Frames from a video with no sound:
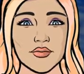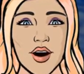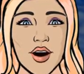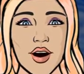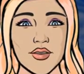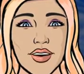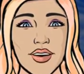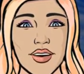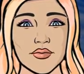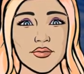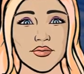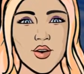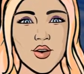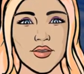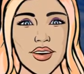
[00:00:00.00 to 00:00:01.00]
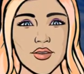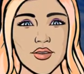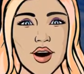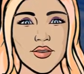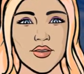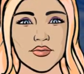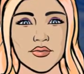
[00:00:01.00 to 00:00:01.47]
botany,
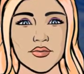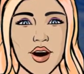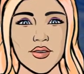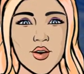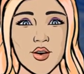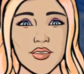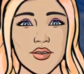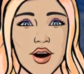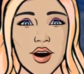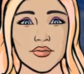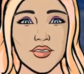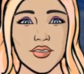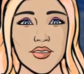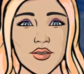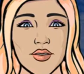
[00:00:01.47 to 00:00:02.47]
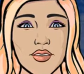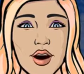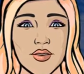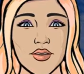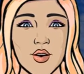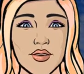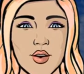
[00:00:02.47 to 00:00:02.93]
religion, and economics under
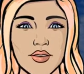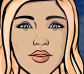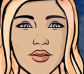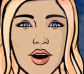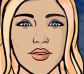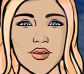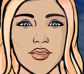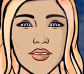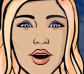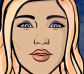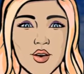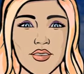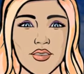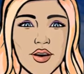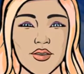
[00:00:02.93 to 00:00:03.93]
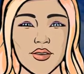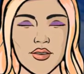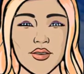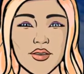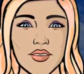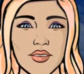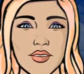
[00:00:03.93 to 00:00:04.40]
the general title
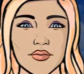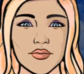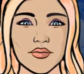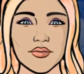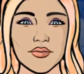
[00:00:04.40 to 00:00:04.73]
Conversations.